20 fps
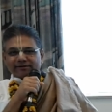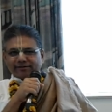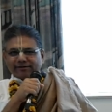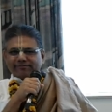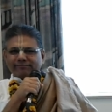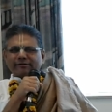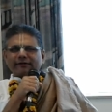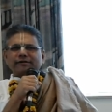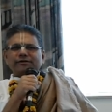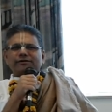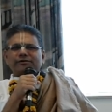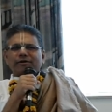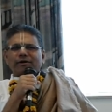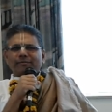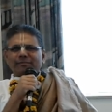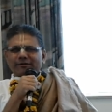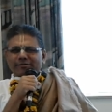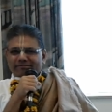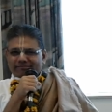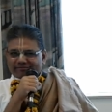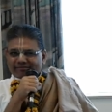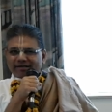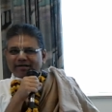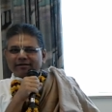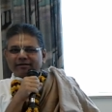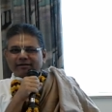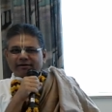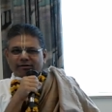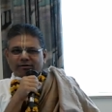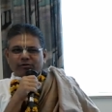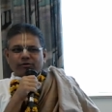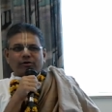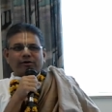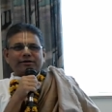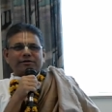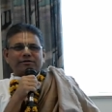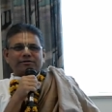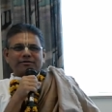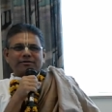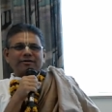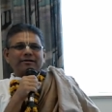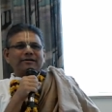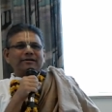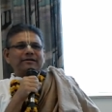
Even in German, in Deutsch,